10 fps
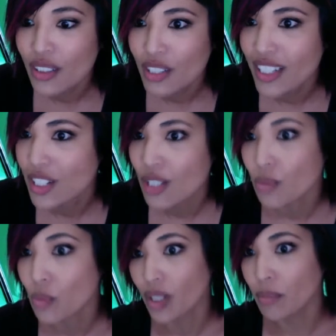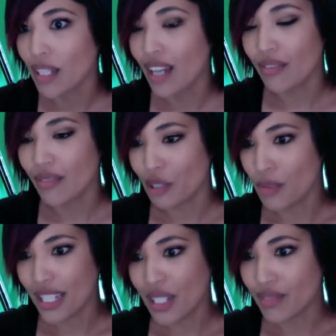Learning just one platform
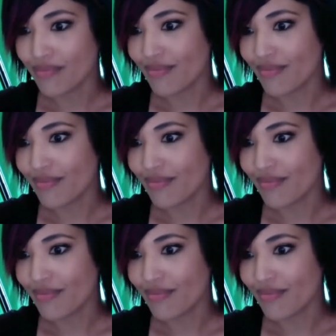takes